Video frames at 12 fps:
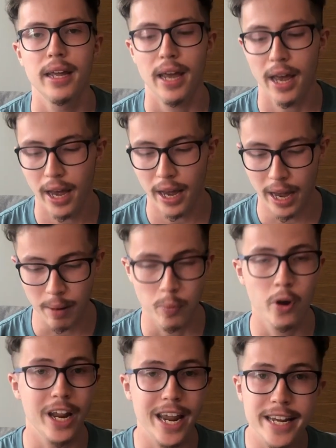and
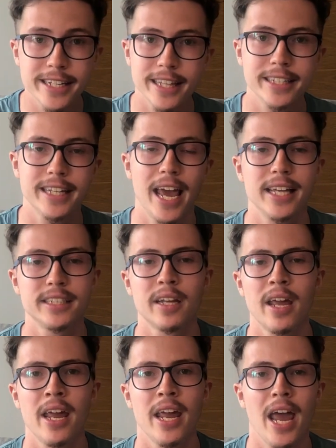put it into the test.
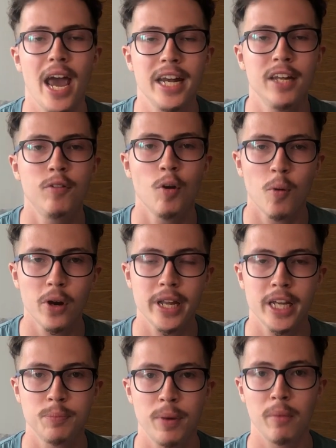And if your body
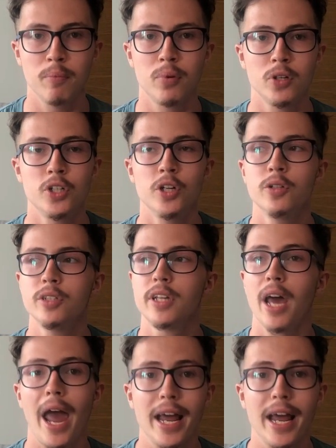has been produced